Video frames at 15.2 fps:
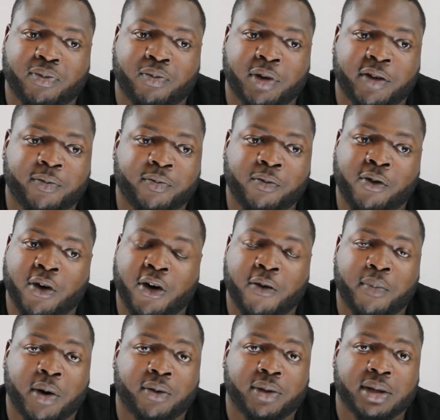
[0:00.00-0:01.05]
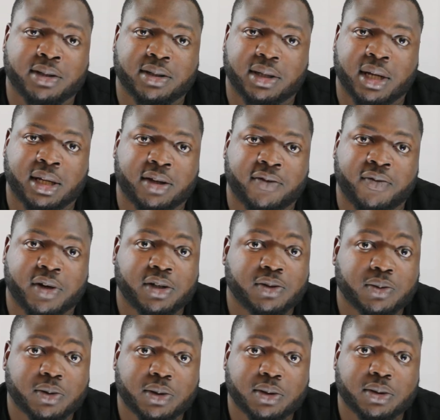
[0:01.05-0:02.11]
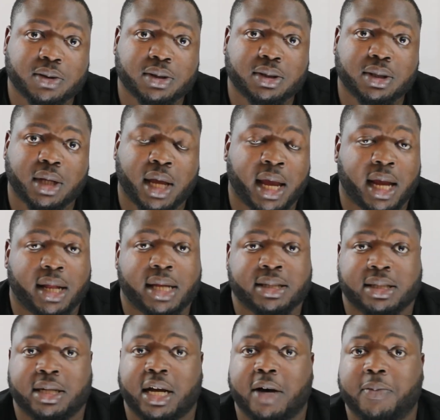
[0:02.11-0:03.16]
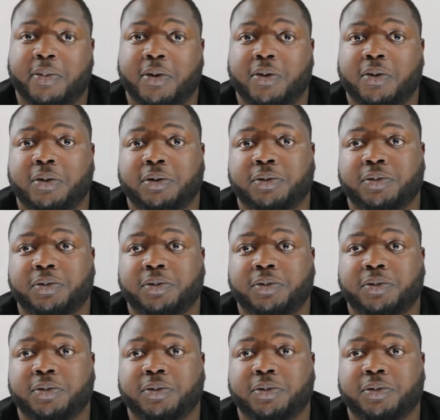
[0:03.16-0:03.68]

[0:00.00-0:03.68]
We've grown both as individuals and as a couple.